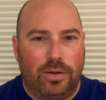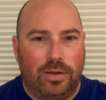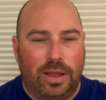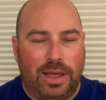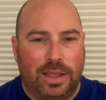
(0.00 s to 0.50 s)

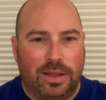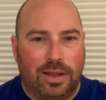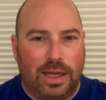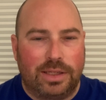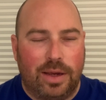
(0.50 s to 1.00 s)
like in the
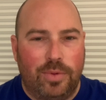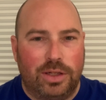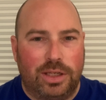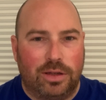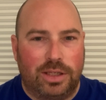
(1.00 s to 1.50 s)
last game
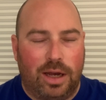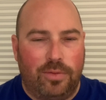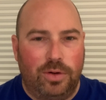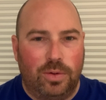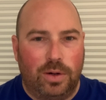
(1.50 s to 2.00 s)
against El
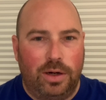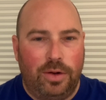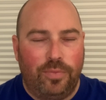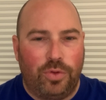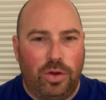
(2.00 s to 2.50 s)
Salvador,
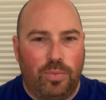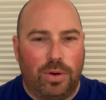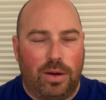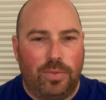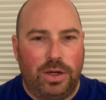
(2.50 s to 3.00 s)
you
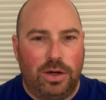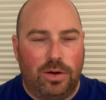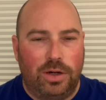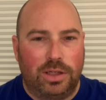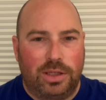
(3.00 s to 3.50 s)
probably
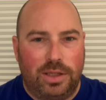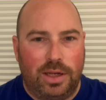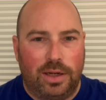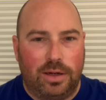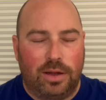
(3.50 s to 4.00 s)
noticed
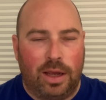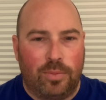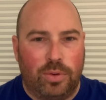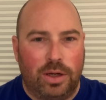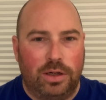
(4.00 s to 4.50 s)
that
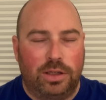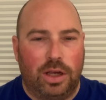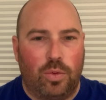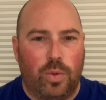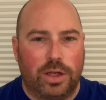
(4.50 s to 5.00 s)
like players
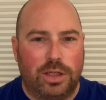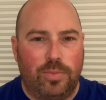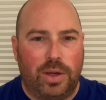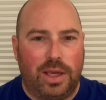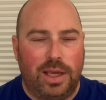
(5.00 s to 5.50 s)
like Weston
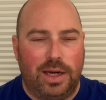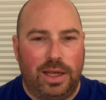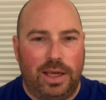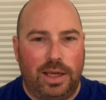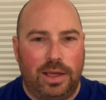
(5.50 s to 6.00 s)

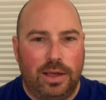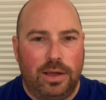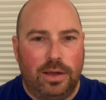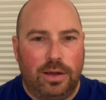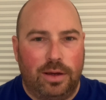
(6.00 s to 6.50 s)
McKennie
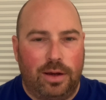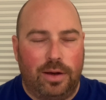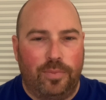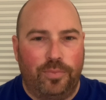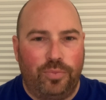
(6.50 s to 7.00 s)

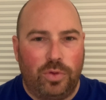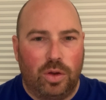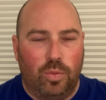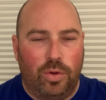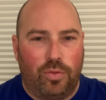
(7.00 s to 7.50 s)

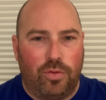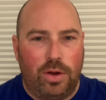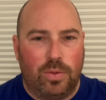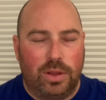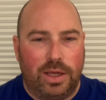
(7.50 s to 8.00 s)
would
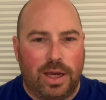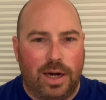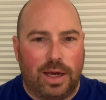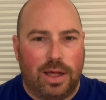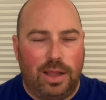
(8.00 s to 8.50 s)
frequently kind
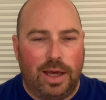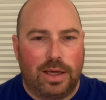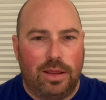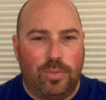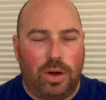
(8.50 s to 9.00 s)
of
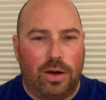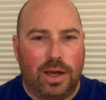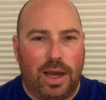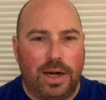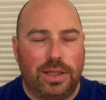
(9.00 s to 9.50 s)
collect the ball
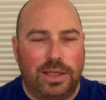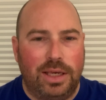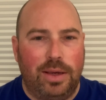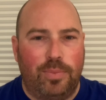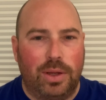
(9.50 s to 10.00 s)
kind of
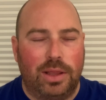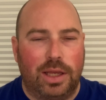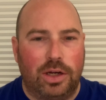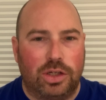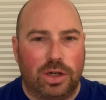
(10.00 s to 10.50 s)
deep and
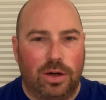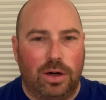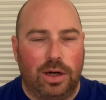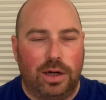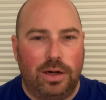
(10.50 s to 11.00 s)
then
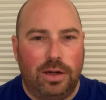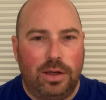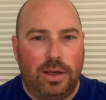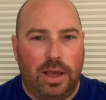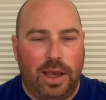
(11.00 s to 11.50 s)
turn
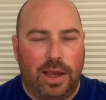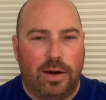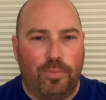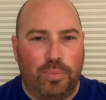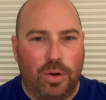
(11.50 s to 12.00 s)

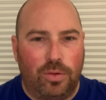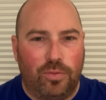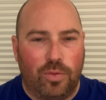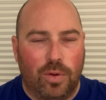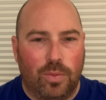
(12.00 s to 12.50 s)
and bolt
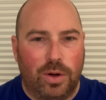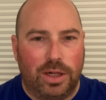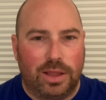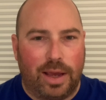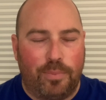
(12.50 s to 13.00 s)
forward
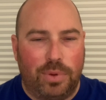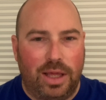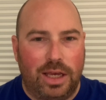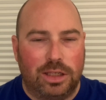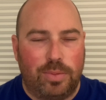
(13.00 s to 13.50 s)
and like
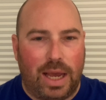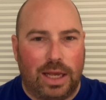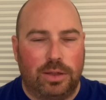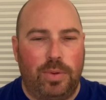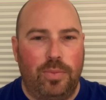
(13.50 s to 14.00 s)
blaze
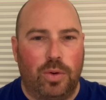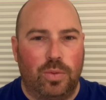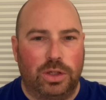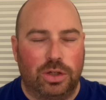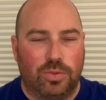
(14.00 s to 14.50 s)
past people,
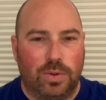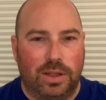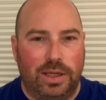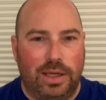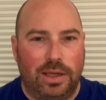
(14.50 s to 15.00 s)
which is
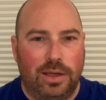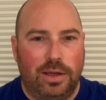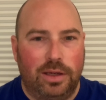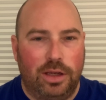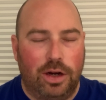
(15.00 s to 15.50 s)
really,
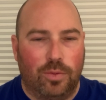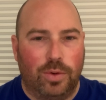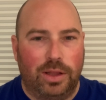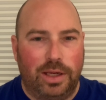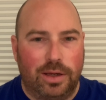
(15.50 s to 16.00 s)

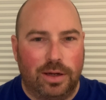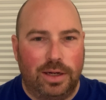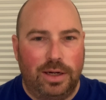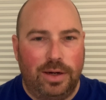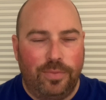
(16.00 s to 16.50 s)
really
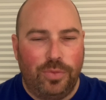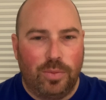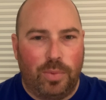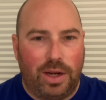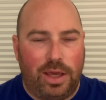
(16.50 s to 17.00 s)
good.
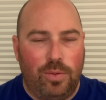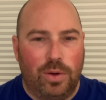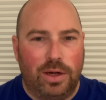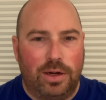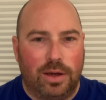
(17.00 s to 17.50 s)
But he
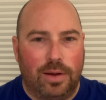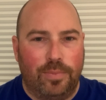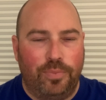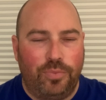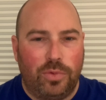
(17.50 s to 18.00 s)
would,
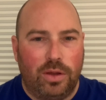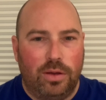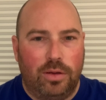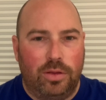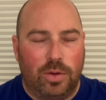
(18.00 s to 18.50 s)

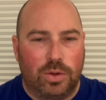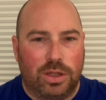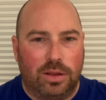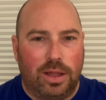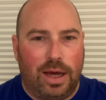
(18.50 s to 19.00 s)
there was
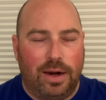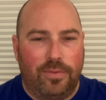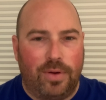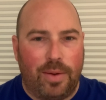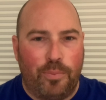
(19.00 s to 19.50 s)
a lot
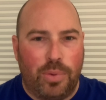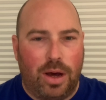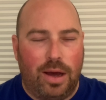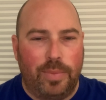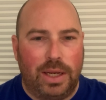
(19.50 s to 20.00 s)
of like
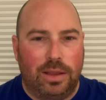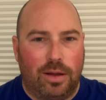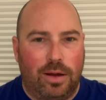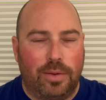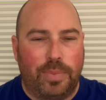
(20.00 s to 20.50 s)
bombing
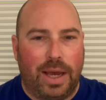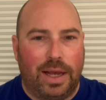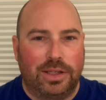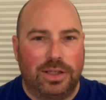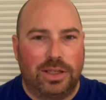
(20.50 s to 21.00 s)
long
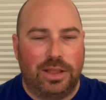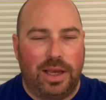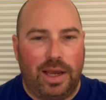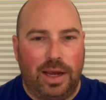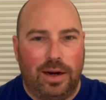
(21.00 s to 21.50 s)
passes in
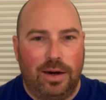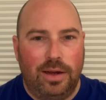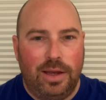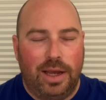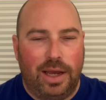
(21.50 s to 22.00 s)
the
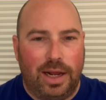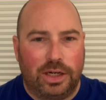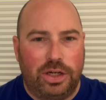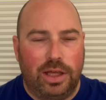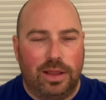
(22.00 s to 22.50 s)
air, and
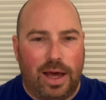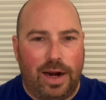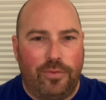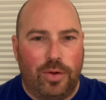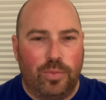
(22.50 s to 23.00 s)
actually a lot
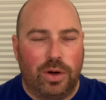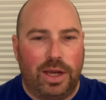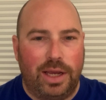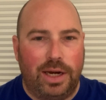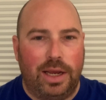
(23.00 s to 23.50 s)
of them were
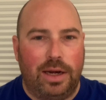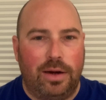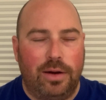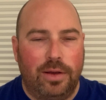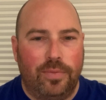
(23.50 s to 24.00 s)

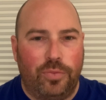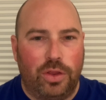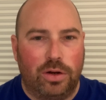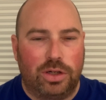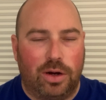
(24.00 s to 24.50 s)
hitting
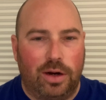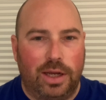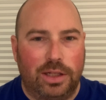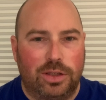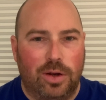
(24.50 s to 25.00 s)
their
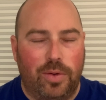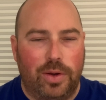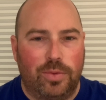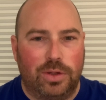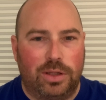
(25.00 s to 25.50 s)
target. So it
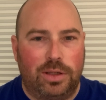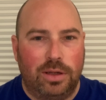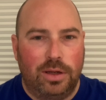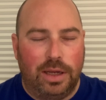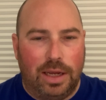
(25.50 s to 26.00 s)

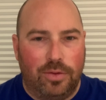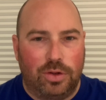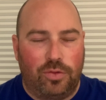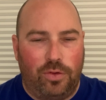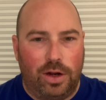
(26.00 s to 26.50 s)

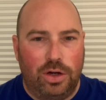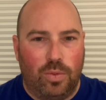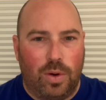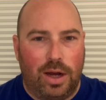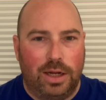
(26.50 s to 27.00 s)
was fun to
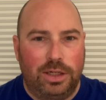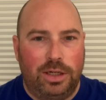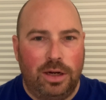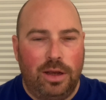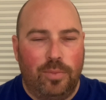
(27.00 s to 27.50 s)

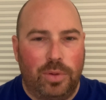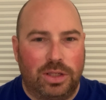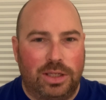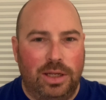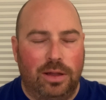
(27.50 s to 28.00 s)
watch, but
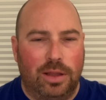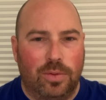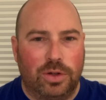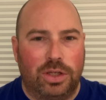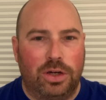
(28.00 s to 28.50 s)
still there
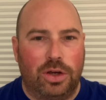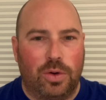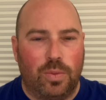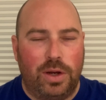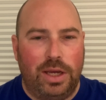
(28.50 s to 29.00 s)
was a
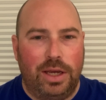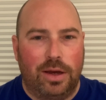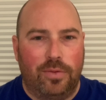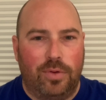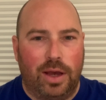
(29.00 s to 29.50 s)
degree
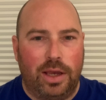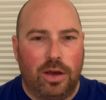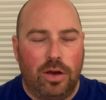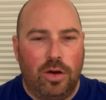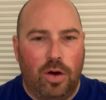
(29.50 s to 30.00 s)
of like
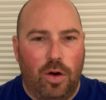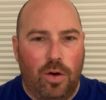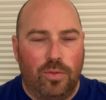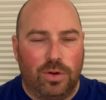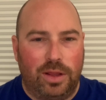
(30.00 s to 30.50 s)

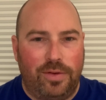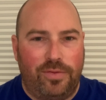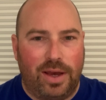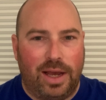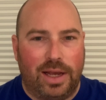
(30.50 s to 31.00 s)
overly
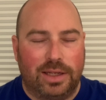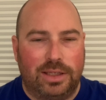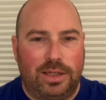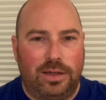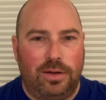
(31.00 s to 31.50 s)

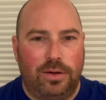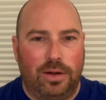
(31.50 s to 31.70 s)
fast,